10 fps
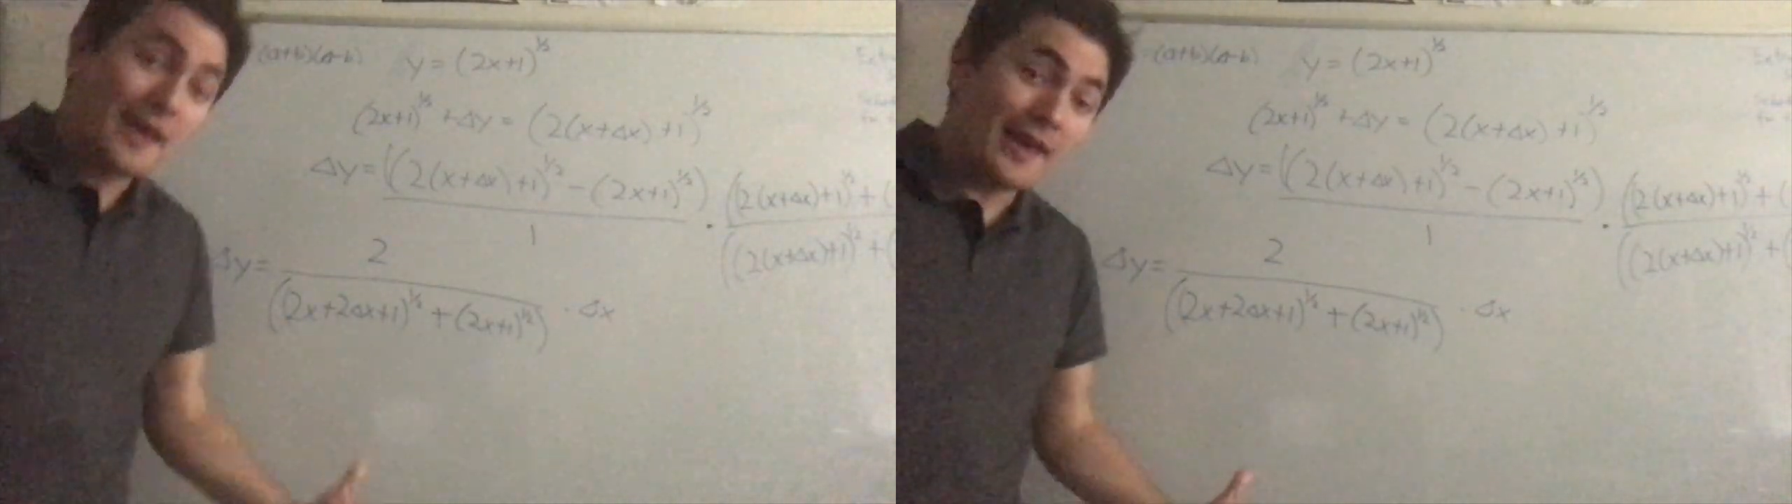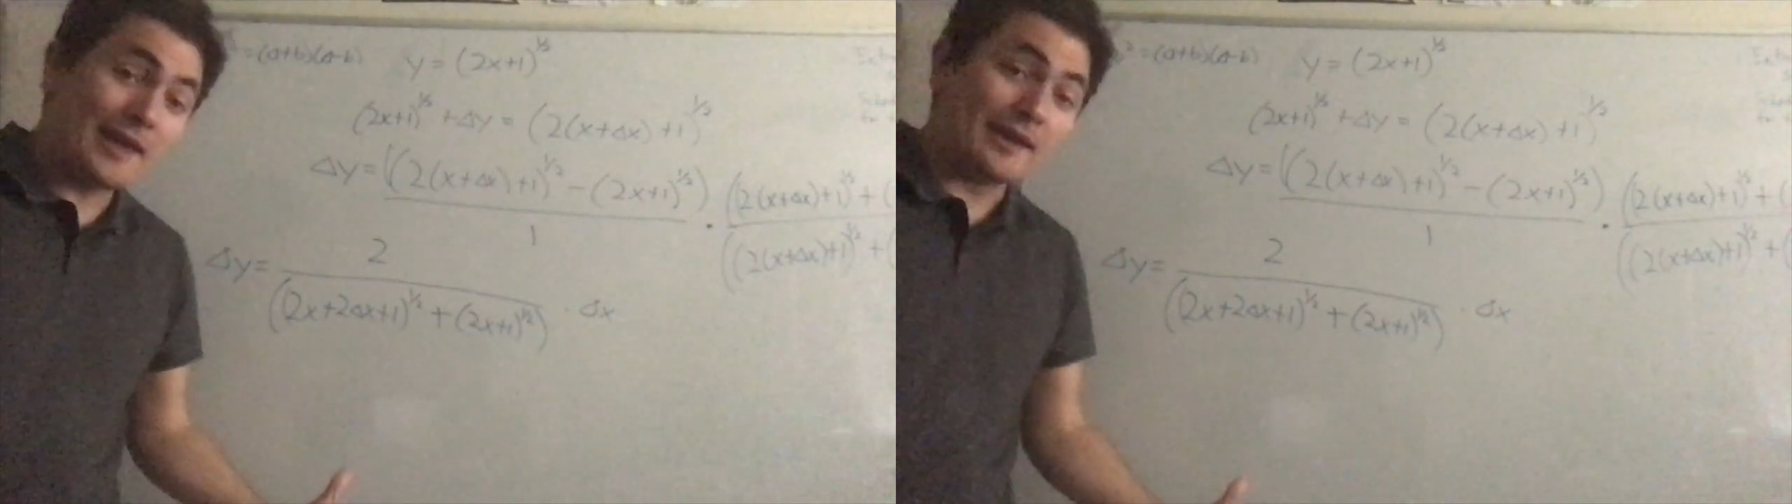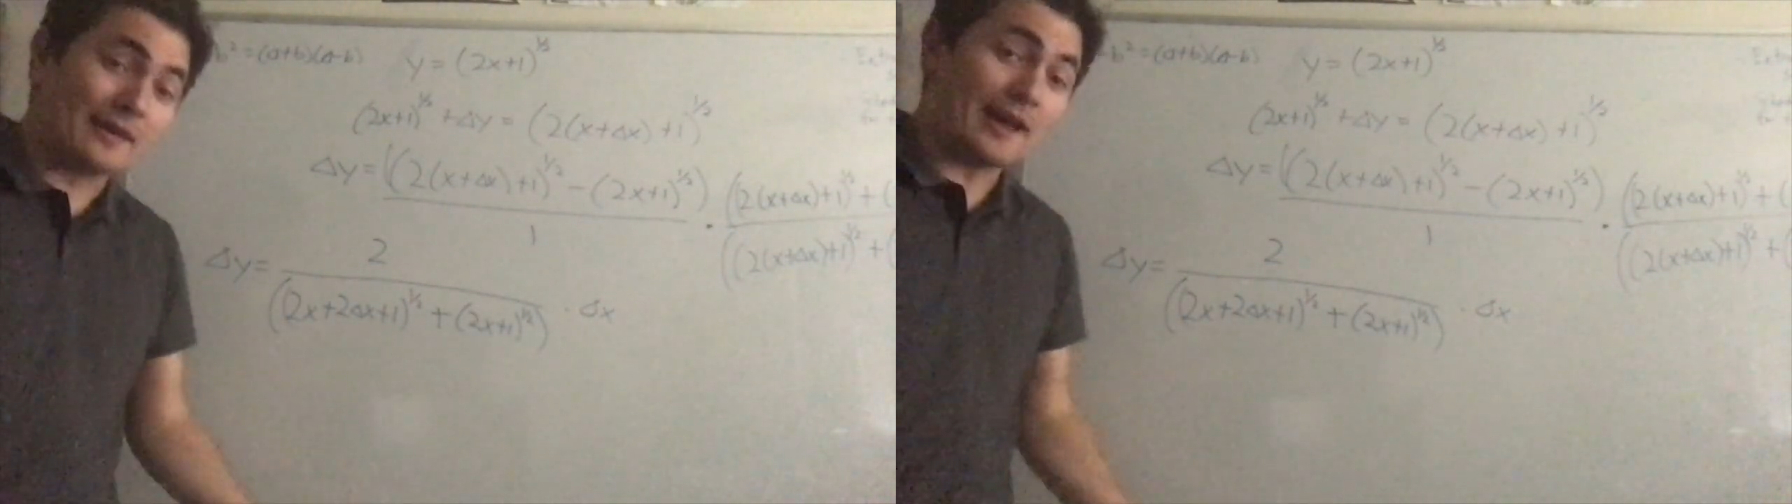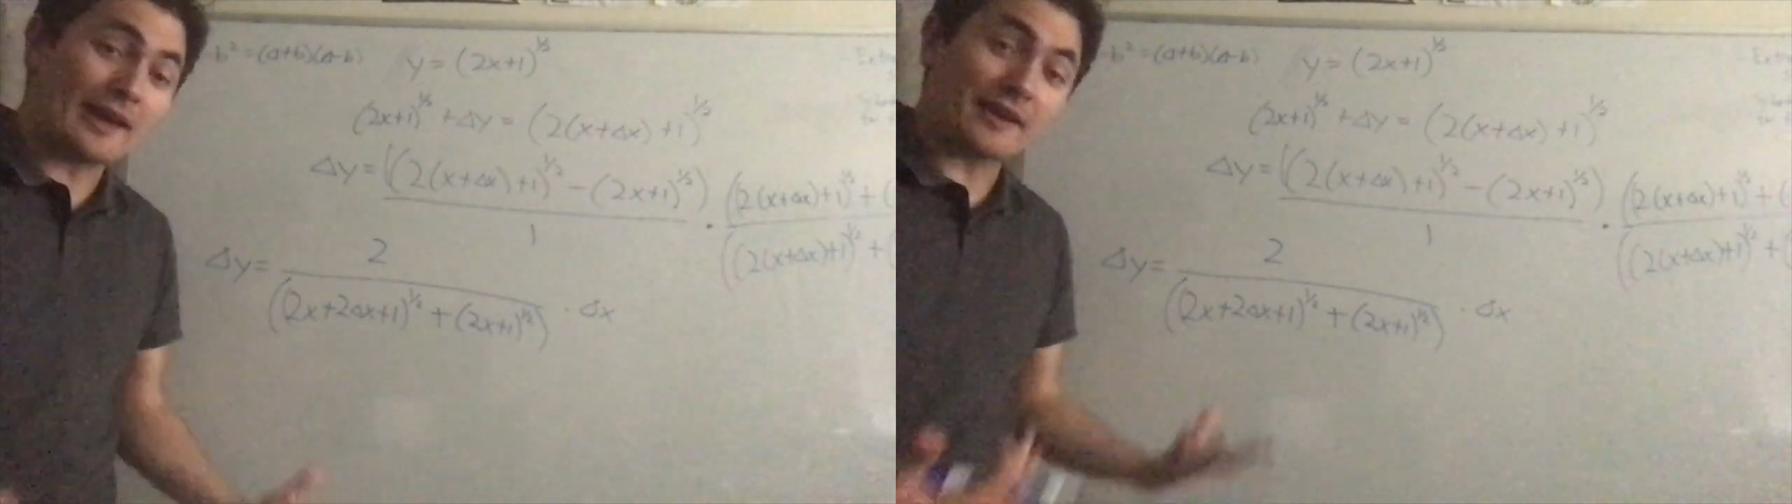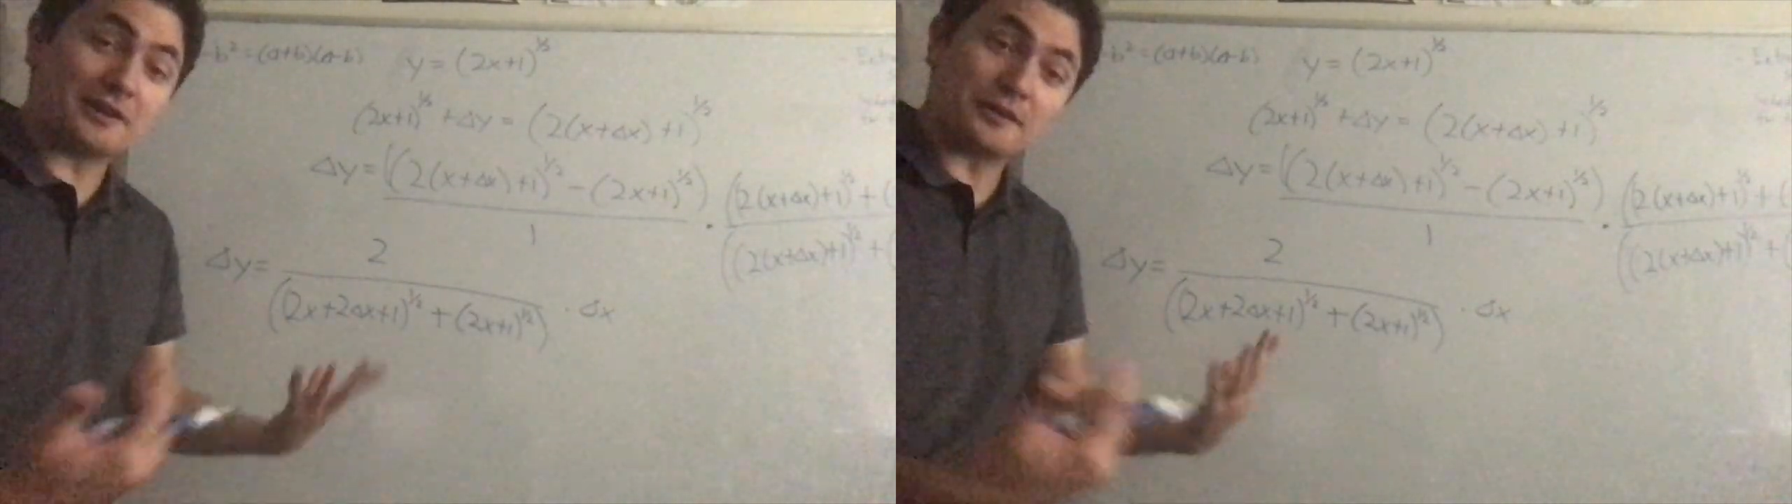Hey, I
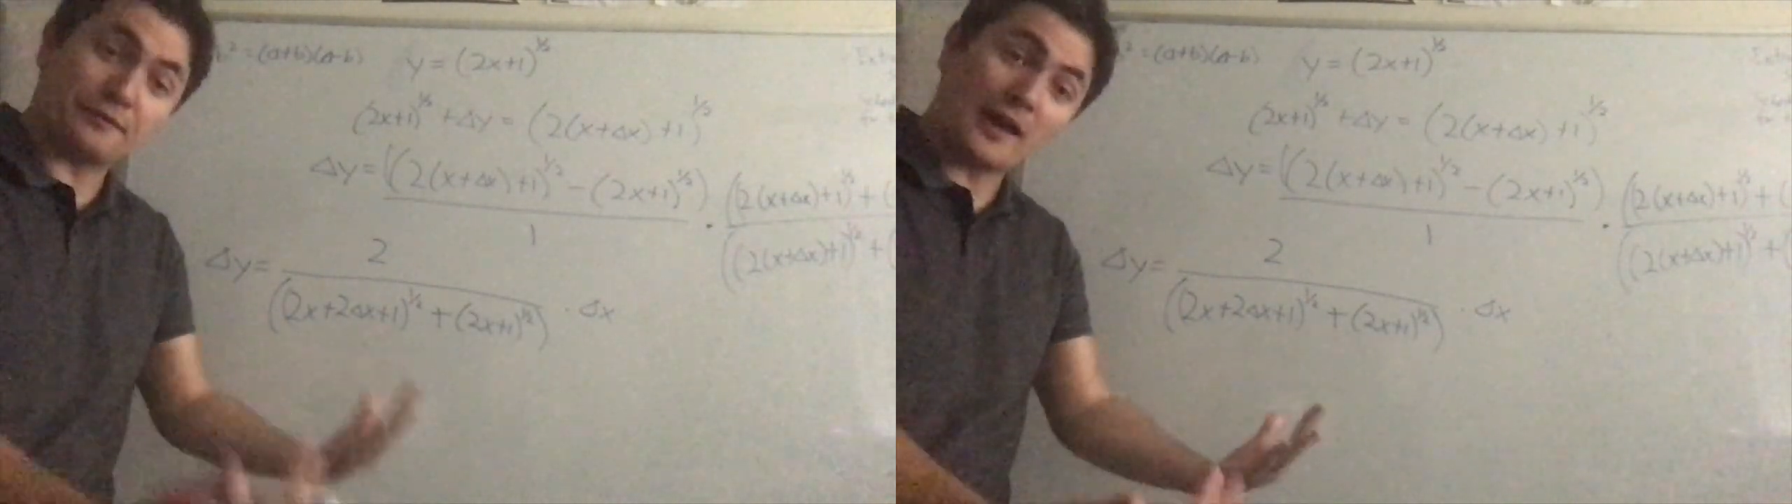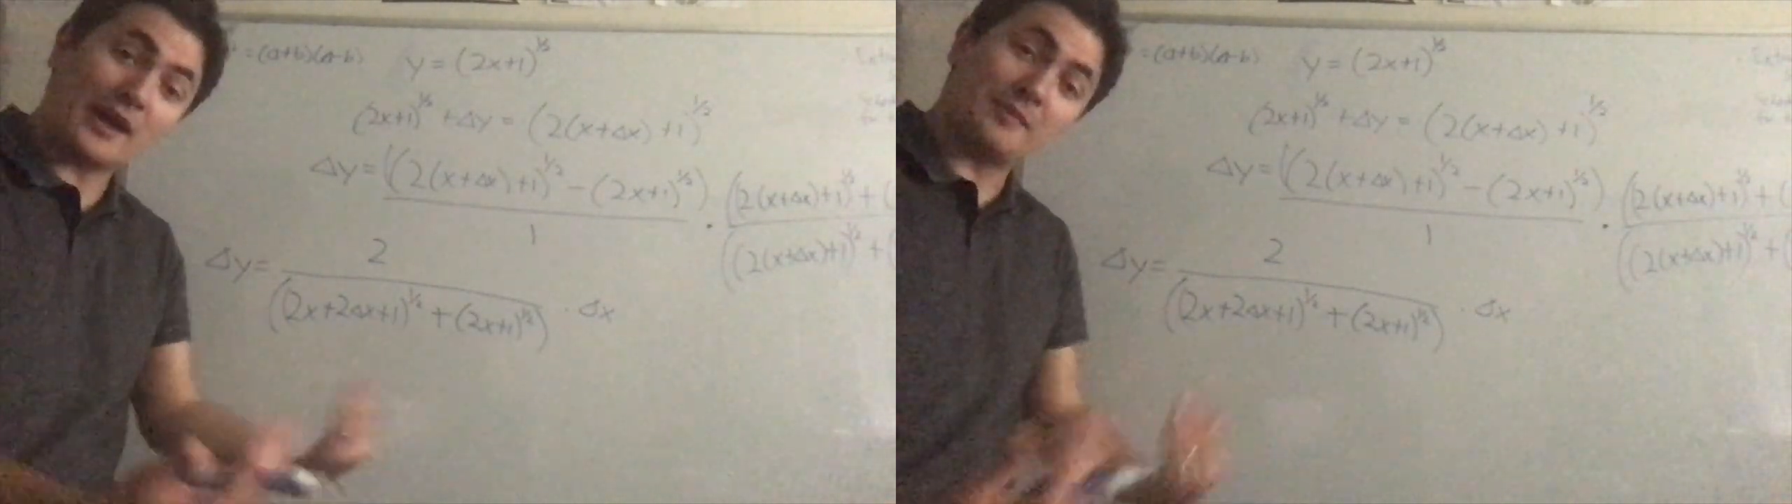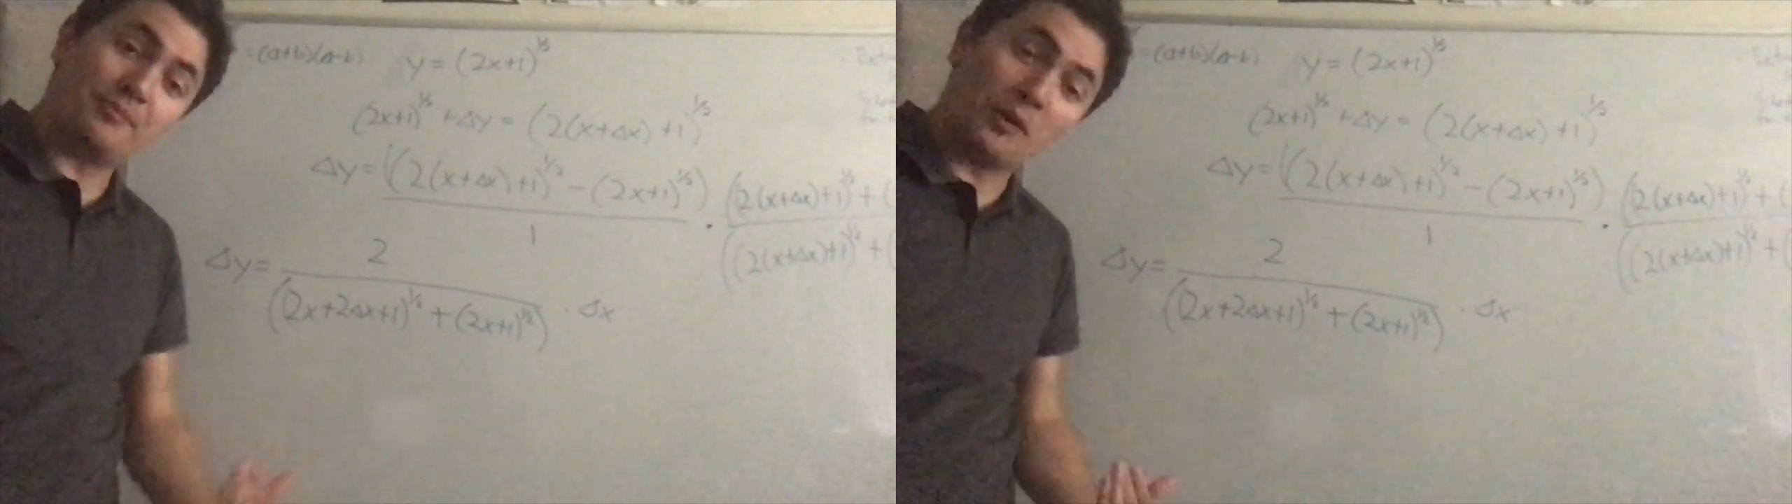can divide